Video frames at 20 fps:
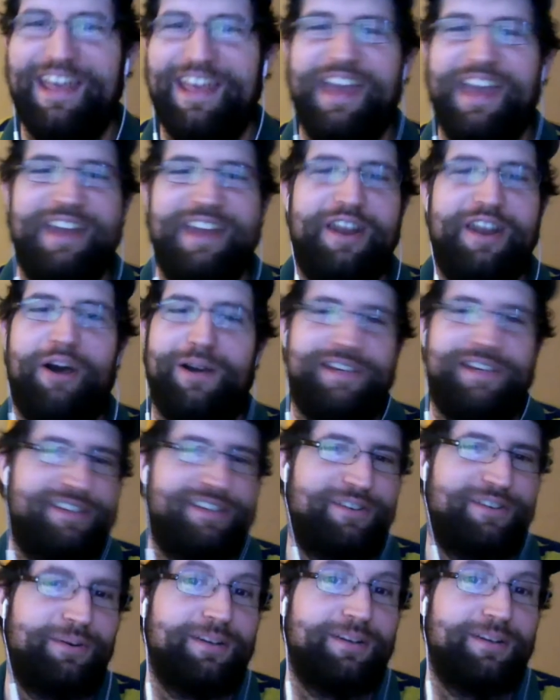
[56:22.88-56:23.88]
no, it's
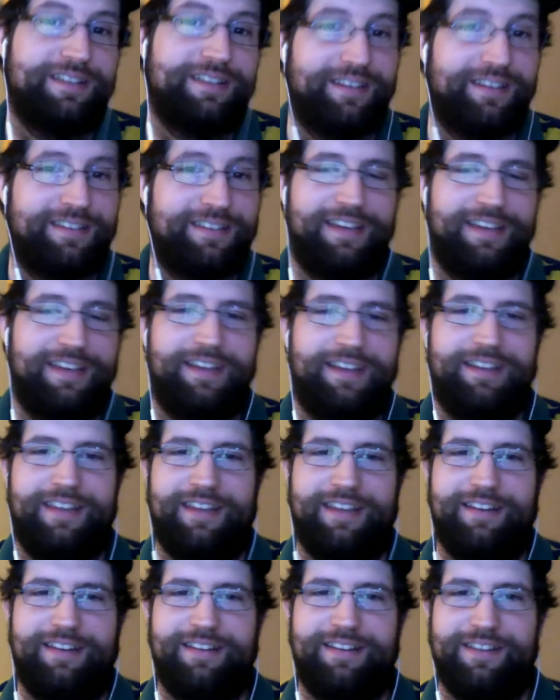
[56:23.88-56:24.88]
just coincidence that
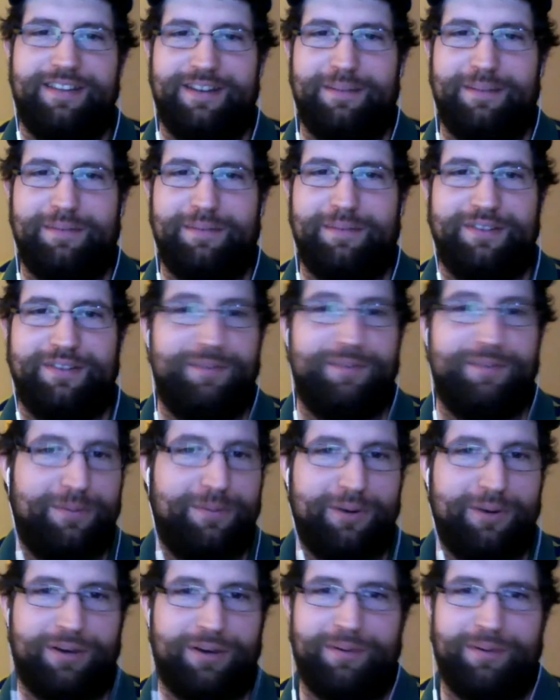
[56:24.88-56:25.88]
the numbers that we
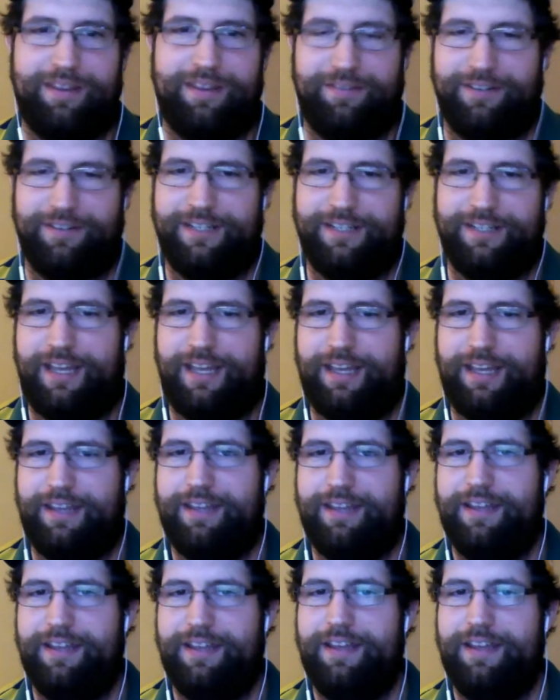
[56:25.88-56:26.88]
work with every
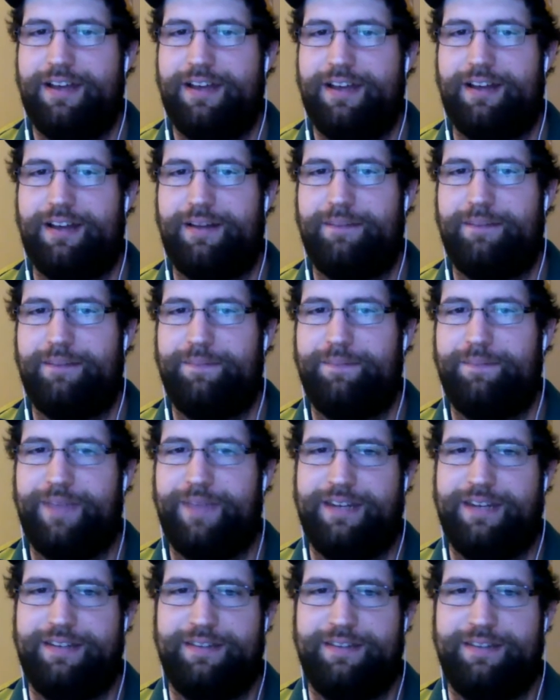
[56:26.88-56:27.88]
day,
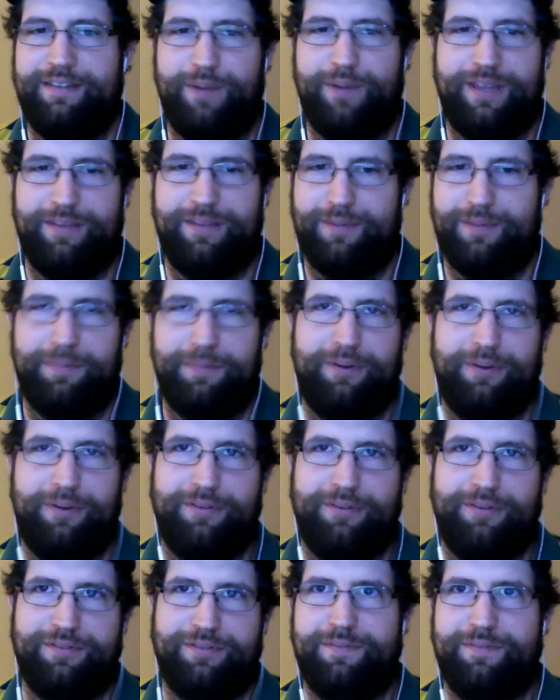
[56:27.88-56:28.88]
and the way that we
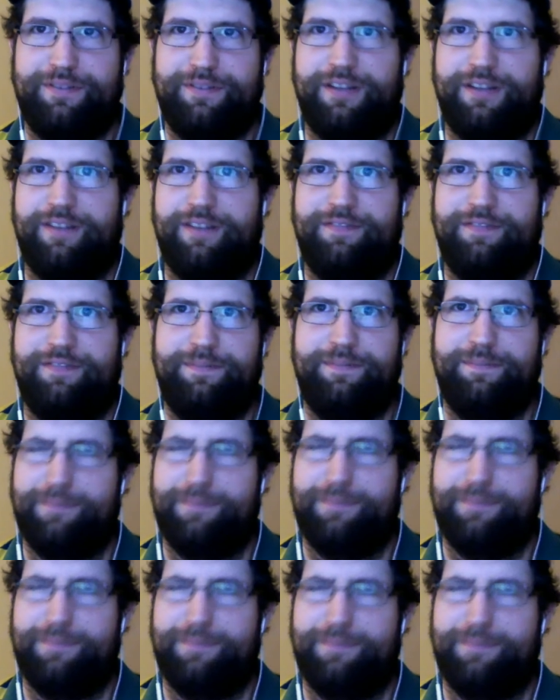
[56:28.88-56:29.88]
approach stuff,
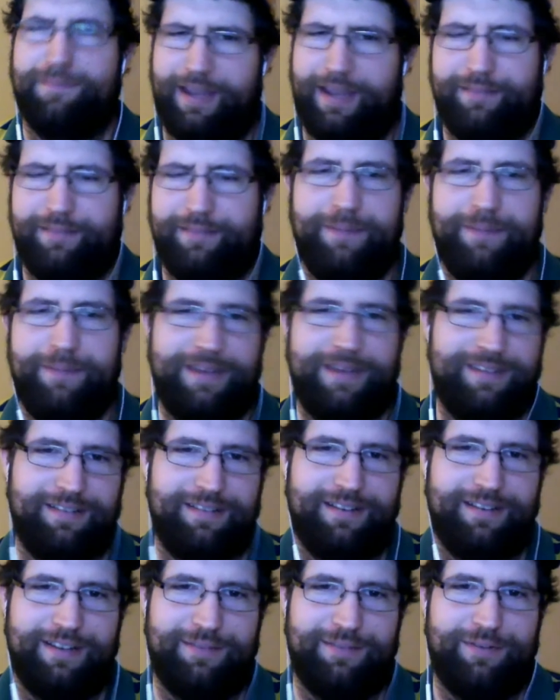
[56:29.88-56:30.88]
we like
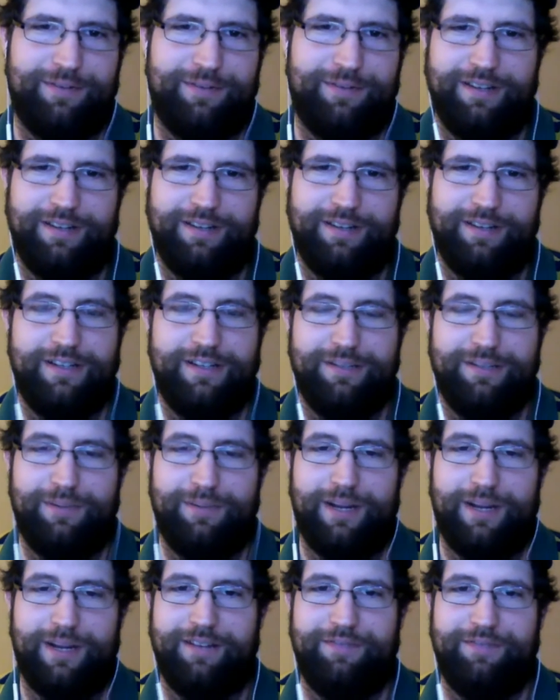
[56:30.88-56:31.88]
basically it's really just
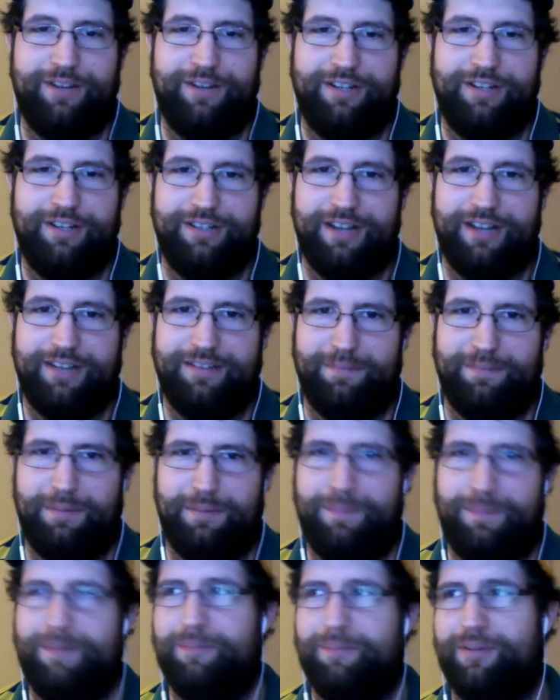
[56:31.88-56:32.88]
Reggie Wayne and Fred Jackson.
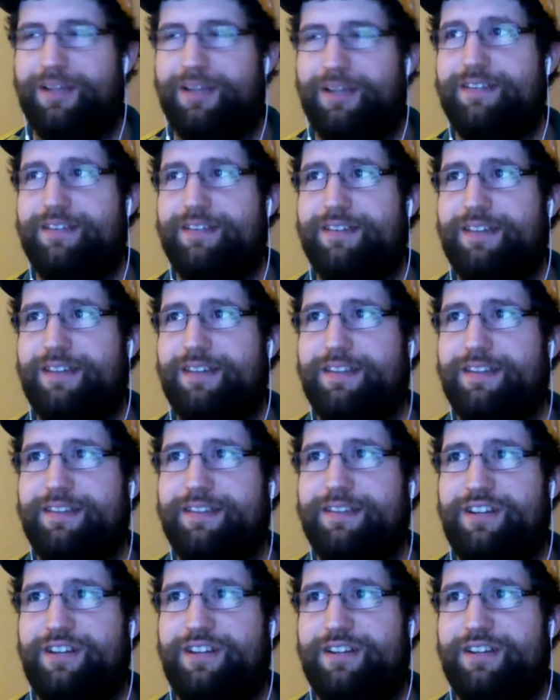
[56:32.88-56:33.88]
But people like to say
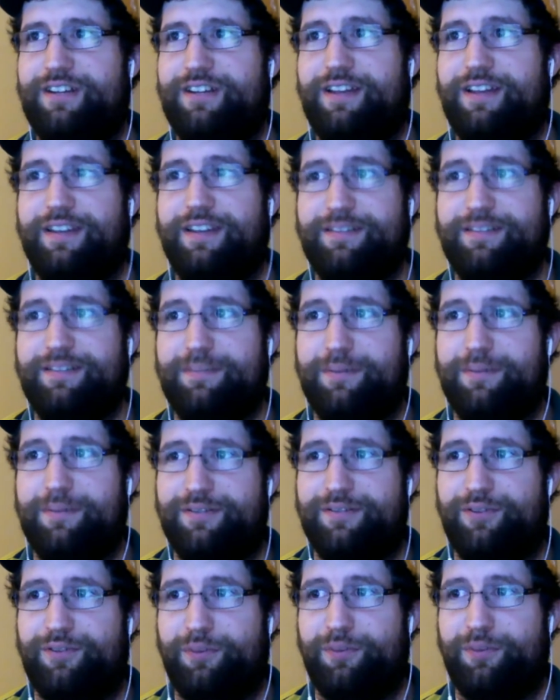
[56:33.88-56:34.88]
that JJ likes a
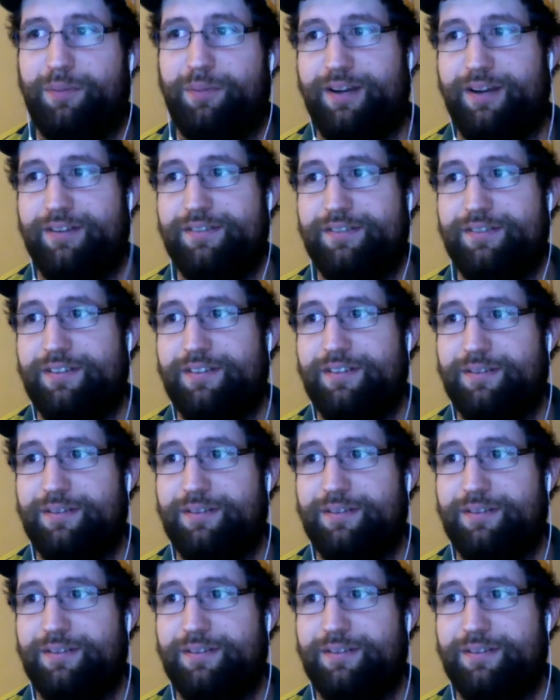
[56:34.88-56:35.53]
bunch of old players, so